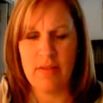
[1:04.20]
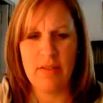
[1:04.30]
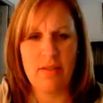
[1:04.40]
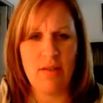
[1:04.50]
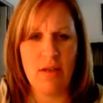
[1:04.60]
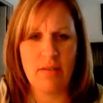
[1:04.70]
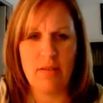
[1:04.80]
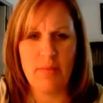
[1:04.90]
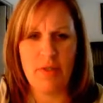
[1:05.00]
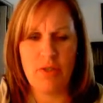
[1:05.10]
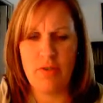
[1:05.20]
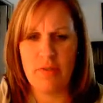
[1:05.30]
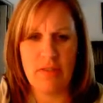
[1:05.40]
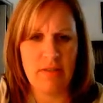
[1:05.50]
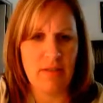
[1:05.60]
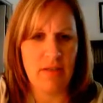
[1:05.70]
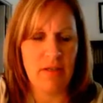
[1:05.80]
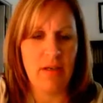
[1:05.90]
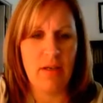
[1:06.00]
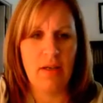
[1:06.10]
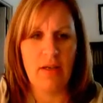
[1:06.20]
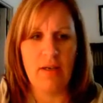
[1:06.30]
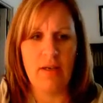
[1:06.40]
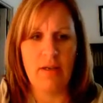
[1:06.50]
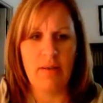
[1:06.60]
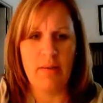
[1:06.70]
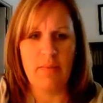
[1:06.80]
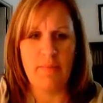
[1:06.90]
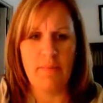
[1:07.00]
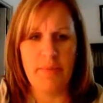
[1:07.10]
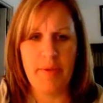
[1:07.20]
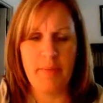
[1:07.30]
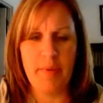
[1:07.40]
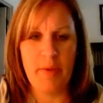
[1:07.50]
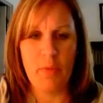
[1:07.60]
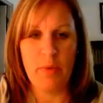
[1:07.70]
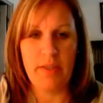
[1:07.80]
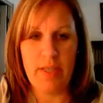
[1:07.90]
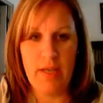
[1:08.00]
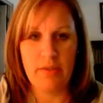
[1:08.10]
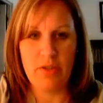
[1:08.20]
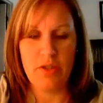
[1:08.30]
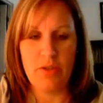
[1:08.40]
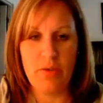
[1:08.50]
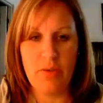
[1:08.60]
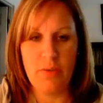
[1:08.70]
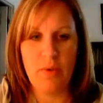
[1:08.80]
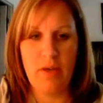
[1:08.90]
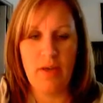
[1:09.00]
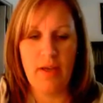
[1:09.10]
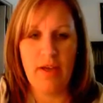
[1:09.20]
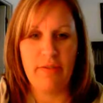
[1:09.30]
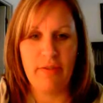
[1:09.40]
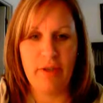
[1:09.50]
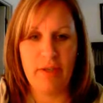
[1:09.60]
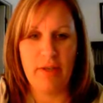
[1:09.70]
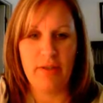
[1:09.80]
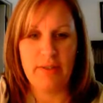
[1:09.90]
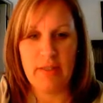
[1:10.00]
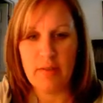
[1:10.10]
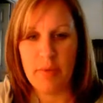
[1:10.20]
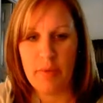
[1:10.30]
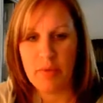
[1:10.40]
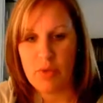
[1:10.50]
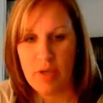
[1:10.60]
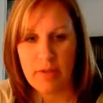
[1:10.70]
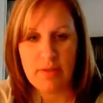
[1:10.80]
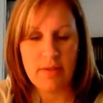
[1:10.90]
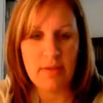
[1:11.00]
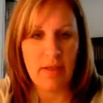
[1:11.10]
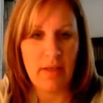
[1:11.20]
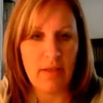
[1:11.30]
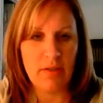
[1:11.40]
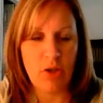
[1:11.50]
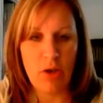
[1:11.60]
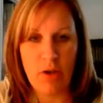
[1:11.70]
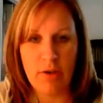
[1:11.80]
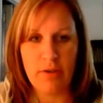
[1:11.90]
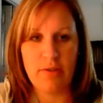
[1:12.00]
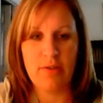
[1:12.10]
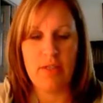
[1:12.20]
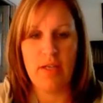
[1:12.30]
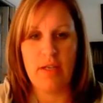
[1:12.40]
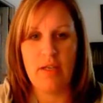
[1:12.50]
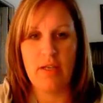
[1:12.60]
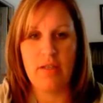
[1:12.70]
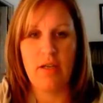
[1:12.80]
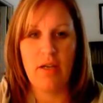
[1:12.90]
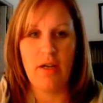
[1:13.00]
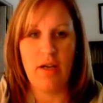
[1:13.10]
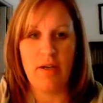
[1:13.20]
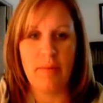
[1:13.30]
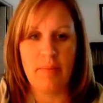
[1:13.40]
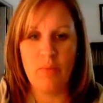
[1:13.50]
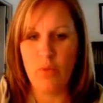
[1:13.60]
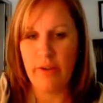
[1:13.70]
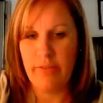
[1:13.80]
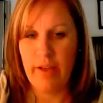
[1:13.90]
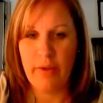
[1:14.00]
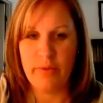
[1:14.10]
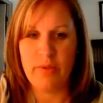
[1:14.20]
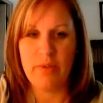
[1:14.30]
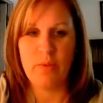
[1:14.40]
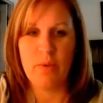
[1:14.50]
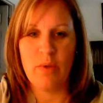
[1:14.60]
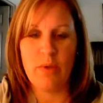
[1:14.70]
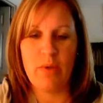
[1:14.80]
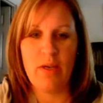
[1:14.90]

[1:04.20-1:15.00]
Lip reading: and not to be chauvinistic, but we tend to have our sons play with trucks and cars and roughhouse or